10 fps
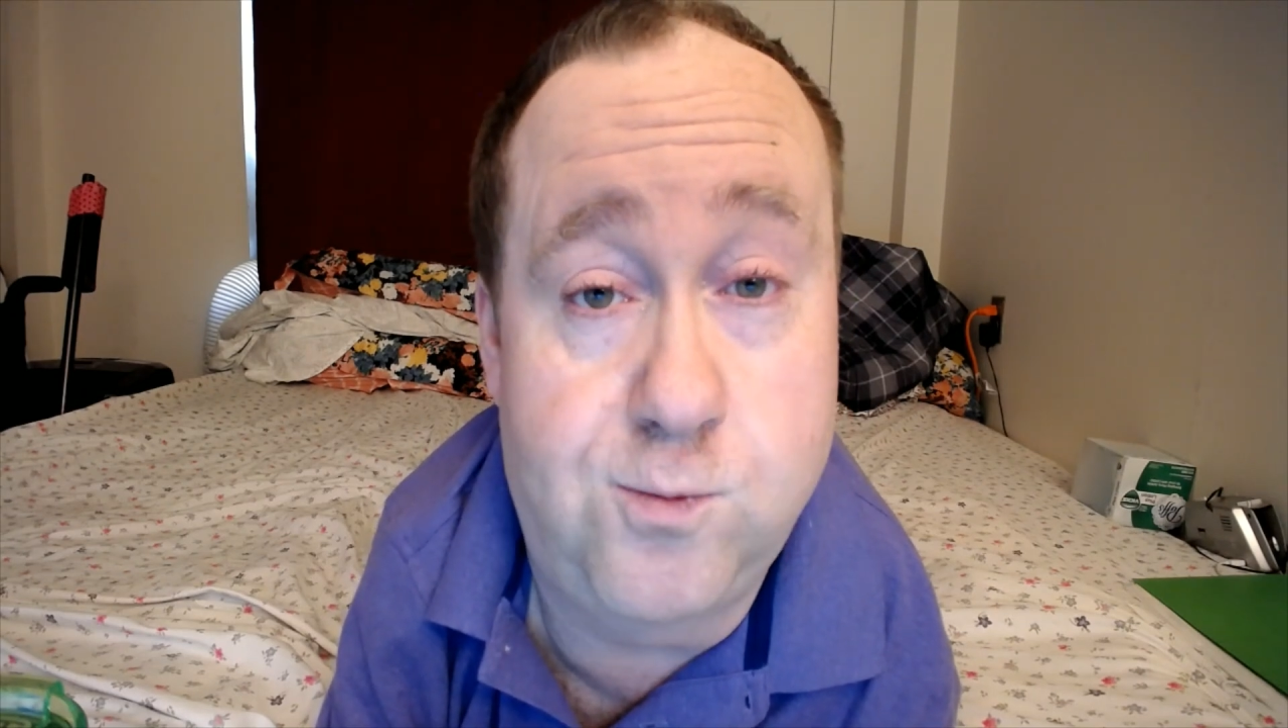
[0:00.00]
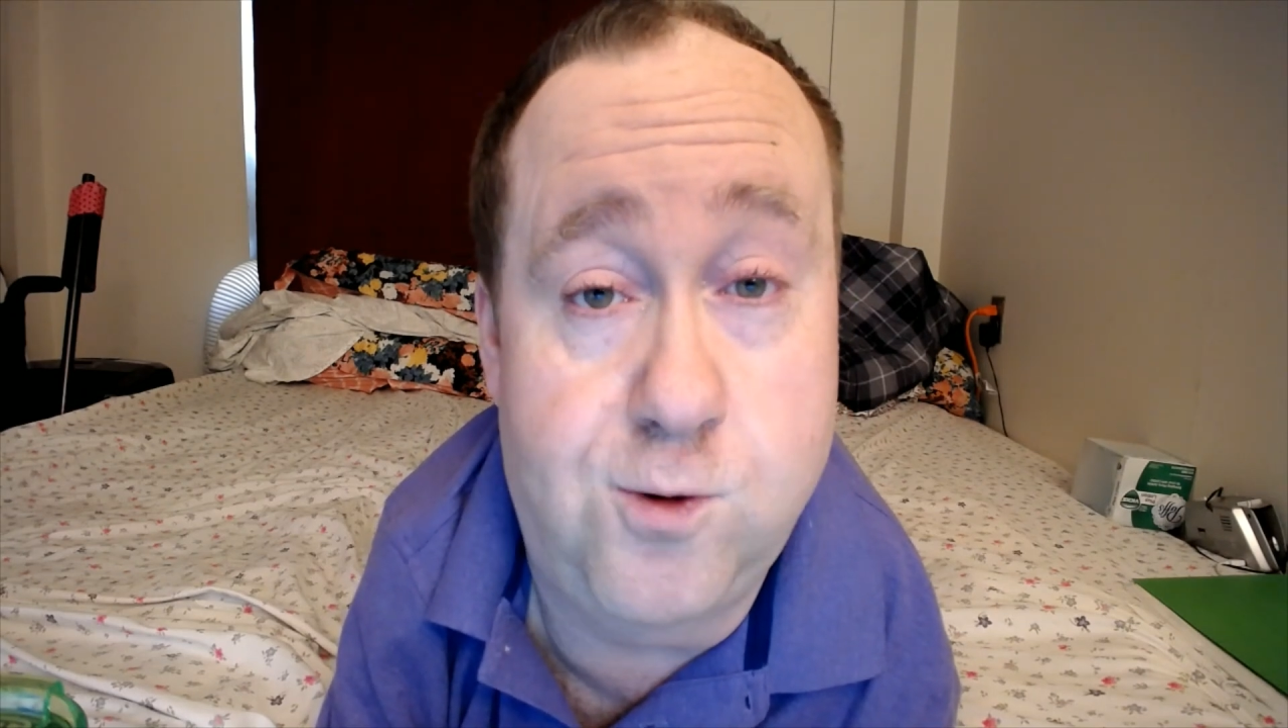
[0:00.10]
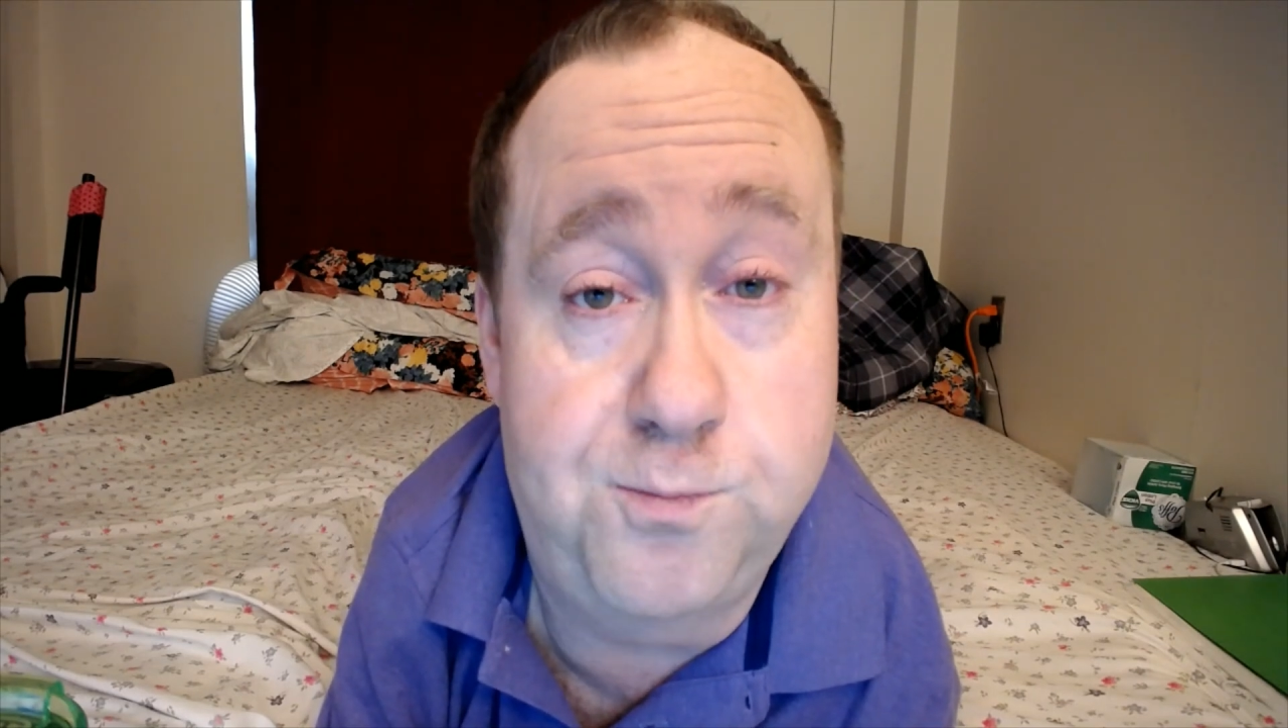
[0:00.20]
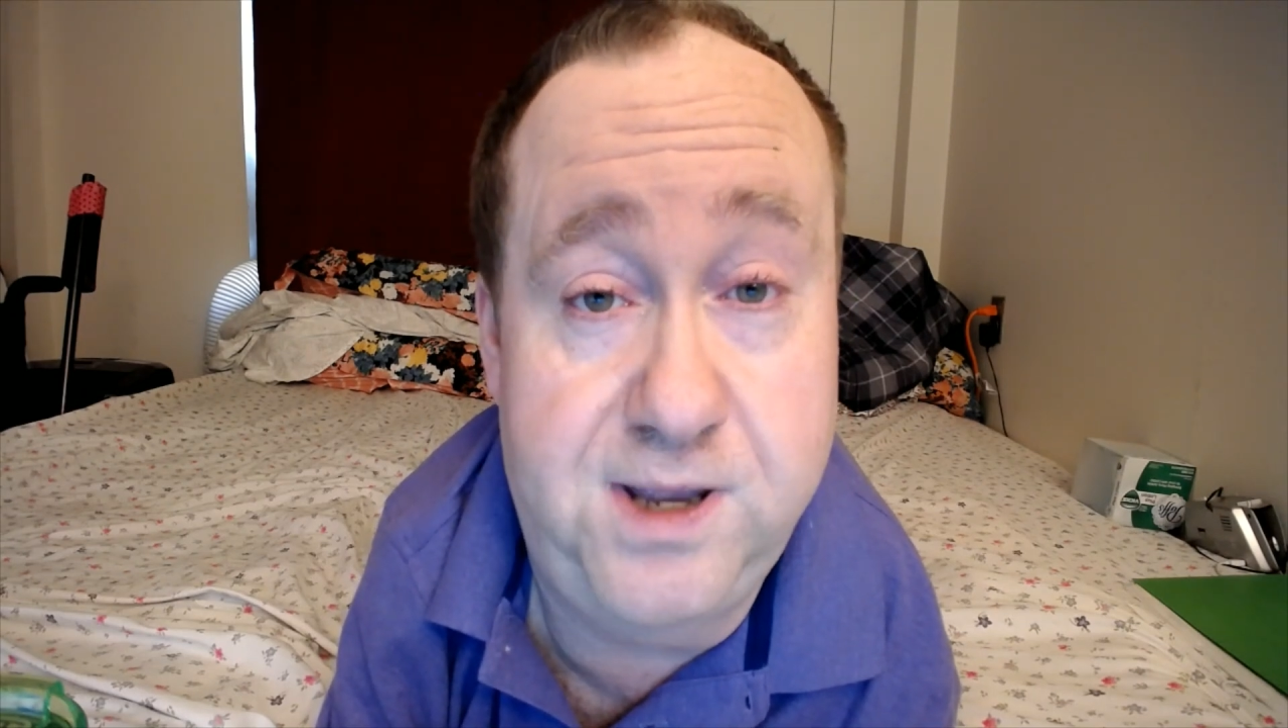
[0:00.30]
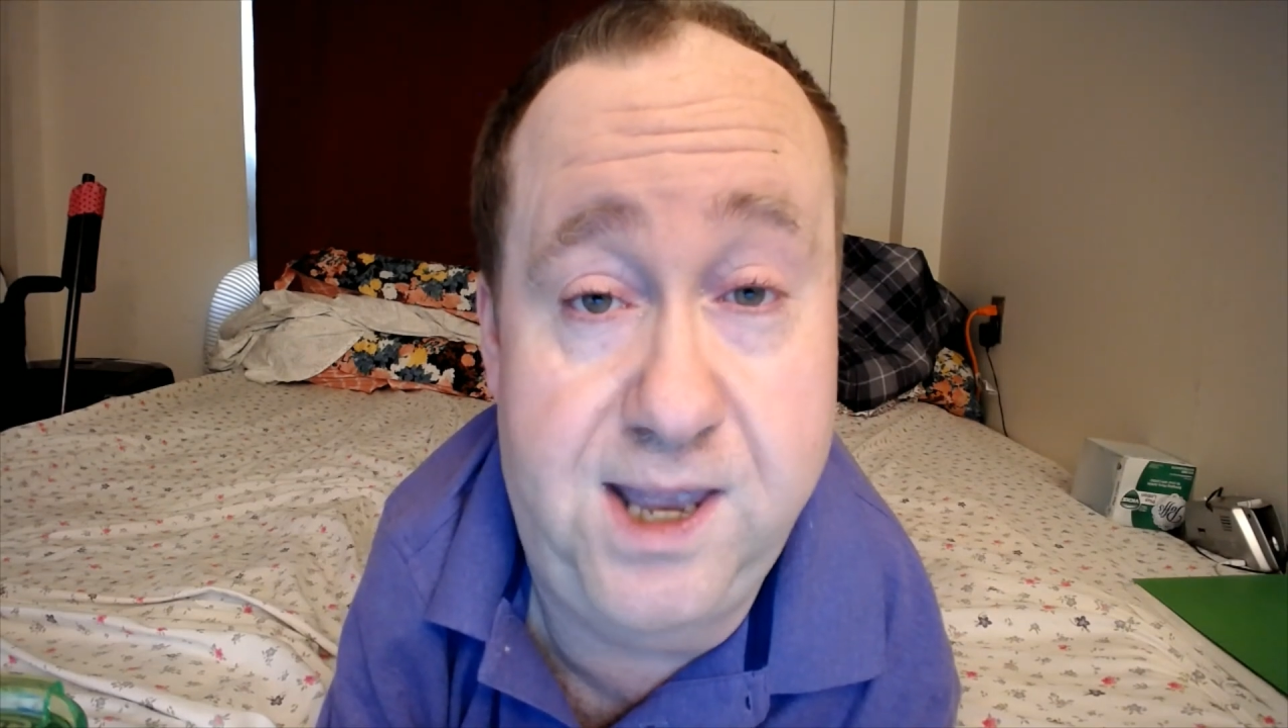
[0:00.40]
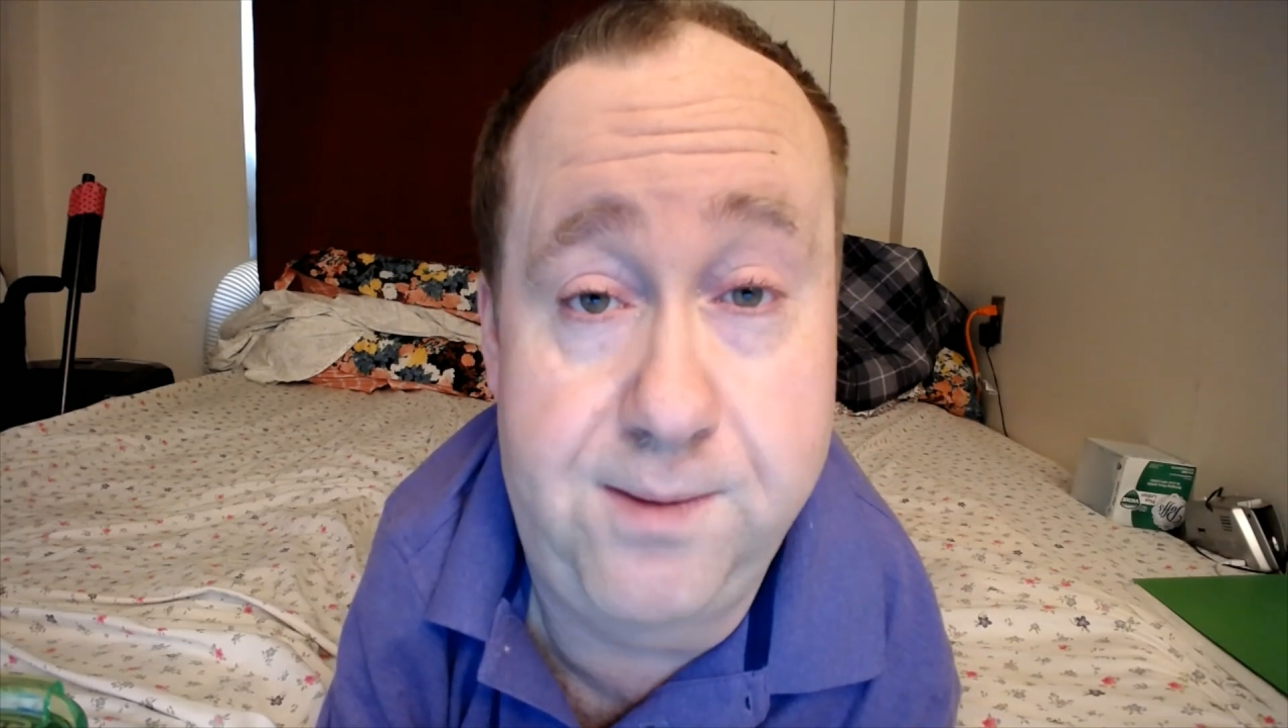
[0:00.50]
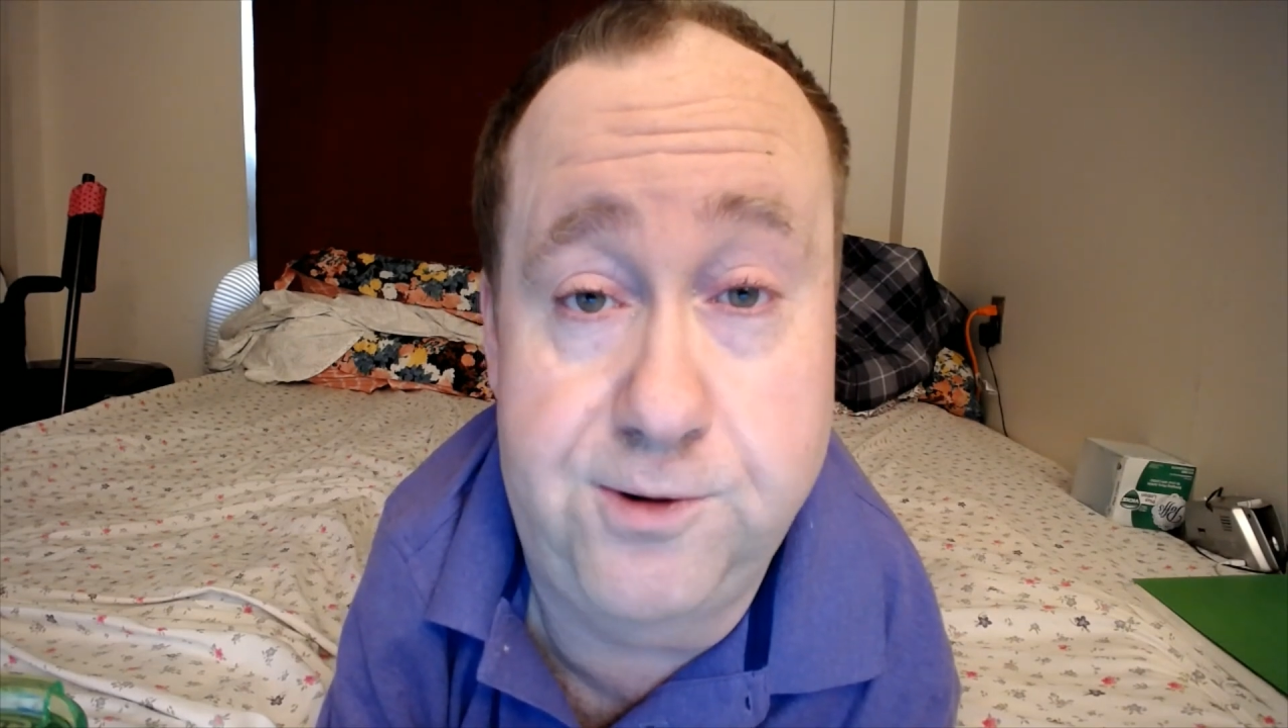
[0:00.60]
won't be able to